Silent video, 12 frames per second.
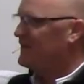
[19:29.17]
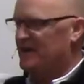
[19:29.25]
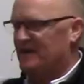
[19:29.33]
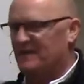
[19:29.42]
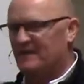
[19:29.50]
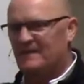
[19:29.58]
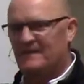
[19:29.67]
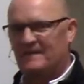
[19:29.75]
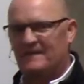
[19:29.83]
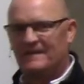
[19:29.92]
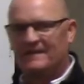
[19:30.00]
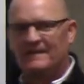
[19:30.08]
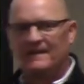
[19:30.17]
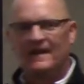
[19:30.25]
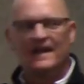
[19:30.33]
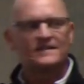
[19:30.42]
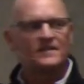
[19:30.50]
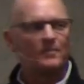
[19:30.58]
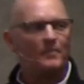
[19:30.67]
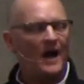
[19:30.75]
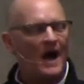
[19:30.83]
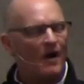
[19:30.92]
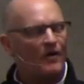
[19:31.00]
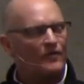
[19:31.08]
there. It's a
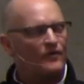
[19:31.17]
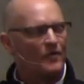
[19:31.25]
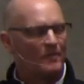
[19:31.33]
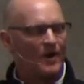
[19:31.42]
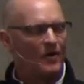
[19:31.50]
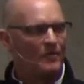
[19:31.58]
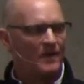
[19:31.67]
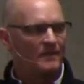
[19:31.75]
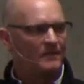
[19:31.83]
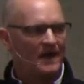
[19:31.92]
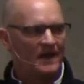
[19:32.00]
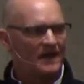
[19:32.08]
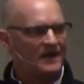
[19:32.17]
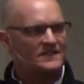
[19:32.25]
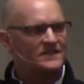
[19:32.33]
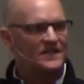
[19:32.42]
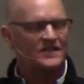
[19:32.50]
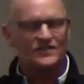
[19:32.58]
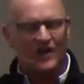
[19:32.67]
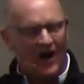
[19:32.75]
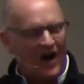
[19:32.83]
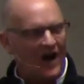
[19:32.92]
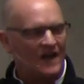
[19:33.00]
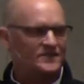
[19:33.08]
powerful moment, man. It's, it's
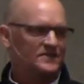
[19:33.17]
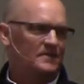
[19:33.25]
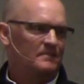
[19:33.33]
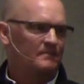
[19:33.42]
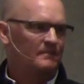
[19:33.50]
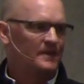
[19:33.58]
awesome.